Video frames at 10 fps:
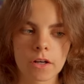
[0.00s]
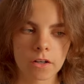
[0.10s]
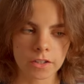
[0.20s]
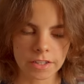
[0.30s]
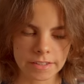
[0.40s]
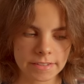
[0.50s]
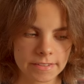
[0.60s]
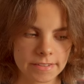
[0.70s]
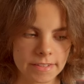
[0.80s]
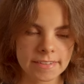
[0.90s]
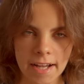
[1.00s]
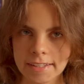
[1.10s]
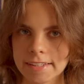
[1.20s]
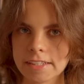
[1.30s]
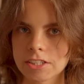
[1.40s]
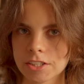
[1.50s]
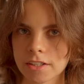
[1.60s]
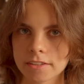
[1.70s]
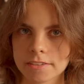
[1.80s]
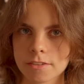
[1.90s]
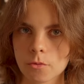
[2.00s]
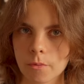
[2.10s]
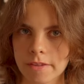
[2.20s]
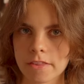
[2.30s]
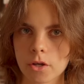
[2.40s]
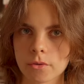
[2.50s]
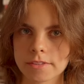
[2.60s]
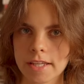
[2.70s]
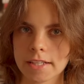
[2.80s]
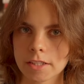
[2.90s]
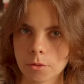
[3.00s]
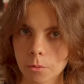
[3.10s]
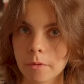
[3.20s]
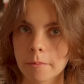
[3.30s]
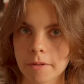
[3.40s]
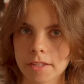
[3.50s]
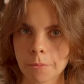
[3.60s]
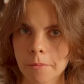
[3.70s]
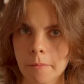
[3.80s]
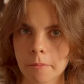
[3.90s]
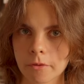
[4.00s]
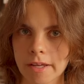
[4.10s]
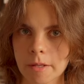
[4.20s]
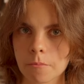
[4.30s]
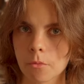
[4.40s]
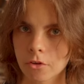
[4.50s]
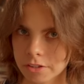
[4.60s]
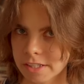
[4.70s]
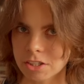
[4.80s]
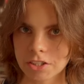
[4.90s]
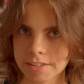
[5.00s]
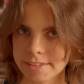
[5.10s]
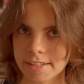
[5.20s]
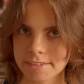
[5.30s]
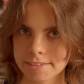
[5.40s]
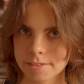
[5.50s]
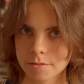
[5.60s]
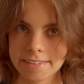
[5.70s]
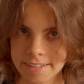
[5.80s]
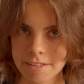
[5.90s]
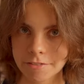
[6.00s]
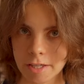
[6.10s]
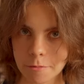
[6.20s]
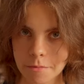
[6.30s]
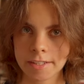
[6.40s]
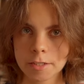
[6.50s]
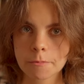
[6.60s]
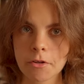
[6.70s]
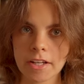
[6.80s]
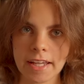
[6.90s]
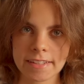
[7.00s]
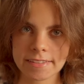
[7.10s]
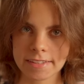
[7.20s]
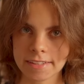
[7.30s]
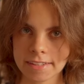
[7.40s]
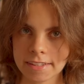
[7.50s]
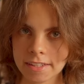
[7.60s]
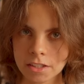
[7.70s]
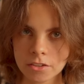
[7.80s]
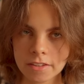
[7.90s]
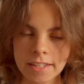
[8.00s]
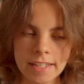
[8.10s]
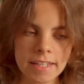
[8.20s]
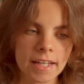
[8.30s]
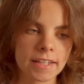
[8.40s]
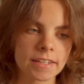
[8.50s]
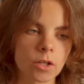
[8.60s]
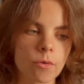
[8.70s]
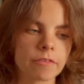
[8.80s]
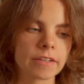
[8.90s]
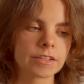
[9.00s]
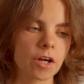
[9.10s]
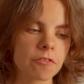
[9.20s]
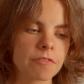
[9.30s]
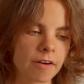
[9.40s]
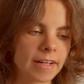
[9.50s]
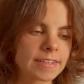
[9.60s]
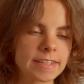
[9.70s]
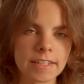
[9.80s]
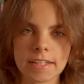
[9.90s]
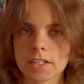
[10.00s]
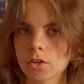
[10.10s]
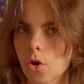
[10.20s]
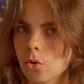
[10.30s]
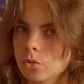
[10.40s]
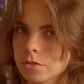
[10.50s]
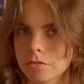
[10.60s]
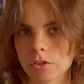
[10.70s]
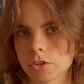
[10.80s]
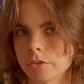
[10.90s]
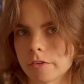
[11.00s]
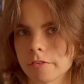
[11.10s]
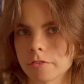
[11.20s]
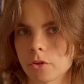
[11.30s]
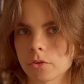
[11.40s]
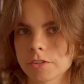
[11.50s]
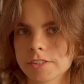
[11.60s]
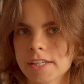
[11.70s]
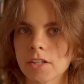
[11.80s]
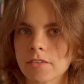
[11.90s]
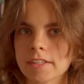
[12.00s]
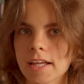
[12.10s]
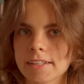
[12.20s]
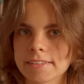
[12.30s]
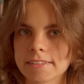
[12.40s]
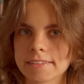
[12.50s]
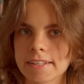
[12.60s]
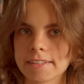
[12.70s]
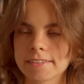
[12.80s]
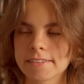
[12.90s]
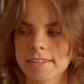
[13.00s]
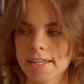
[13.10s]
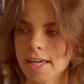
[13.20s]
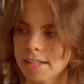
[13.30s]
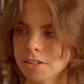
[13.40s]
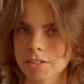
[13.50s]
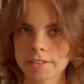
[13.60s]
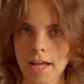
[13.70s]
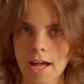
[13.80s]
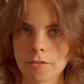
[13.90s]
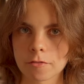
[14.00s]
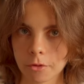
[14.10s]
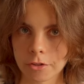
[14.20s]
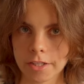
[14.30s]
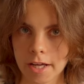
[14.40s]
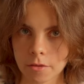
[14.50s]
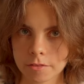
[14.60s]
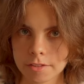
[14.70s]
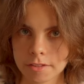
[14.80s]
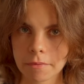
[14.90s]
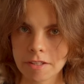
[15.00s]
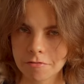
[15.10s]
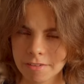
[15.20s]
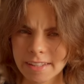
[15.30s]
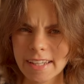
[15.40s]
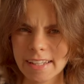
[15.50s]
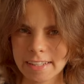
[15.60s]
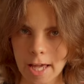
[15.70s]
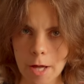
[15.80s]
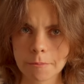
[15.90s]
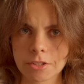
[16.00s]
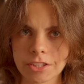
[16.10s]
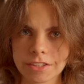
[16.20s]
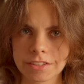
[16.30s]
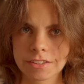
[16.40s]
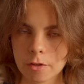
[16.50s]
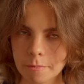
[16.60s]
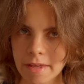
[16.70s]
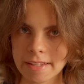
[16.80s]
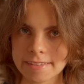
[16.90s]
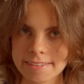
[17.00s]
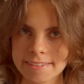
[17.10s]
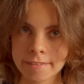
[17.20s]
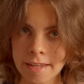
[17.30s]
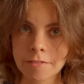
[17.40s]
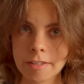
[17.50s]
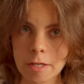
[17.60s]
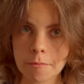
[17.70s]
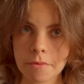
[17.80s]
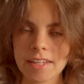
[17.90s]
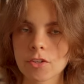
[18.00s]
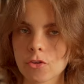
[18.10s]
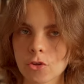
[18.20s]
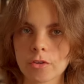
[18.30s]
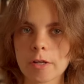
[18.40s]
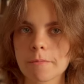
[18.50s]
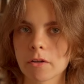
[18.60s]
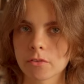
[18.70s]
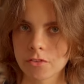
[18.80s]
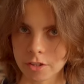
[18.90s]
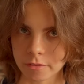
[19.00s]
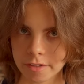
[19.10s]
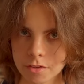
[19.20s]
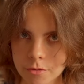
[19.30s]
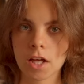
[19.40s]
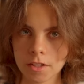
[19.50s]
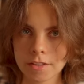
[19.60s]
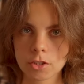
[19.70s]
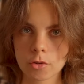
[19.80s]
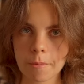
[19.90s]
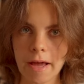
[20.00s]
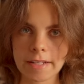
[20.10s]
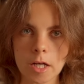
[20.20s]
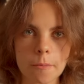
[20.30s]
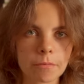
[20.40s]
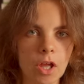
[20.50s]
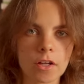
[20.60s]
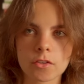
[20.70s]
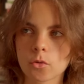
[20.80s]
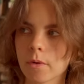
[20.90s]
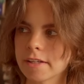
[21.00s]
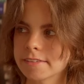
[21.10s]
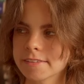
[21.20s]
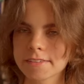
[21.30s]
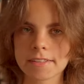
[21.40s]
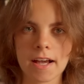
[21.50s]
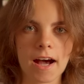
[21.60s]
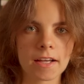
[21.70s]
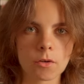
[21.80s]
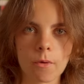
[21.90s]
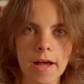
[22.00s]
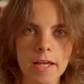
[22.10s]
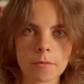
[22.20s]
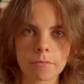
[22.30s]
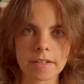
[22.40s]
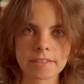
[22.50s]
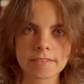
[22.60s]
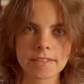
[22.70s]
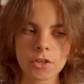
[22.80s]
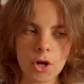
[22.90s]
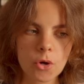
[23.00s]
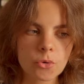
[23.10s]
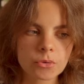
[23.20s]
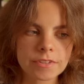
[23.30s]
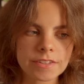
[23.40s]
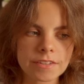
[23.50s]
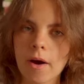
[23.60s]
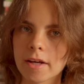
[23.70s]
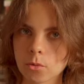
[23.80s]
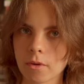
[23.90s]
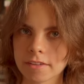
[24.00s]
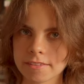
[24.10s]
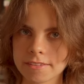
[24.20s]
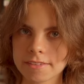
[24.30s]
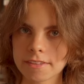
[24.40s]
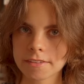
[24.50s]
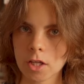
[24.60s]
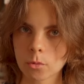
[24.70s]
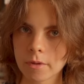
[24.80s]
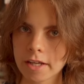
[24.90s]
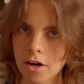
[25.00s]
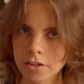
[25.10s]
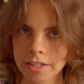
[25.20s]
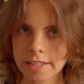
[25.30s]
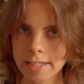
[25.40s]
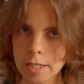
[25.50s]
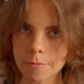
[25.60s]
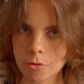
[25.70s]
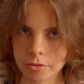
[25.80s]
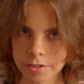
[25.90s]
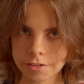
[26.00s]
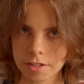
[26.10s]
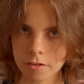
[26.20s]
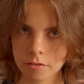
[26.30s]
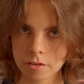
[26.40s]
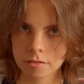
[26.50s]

gardens, tightly shut windows, and a woman remembering more than she says. The Safekeep. This book is literally an equivalent of finding an old photograph of yours and realizing that the edges have blurred out, but the feeling it captured remains. Safekeep is a story about secrets, not the dramatic plot twist kind of way, but those quiet ones that we guard and keep to ourselves.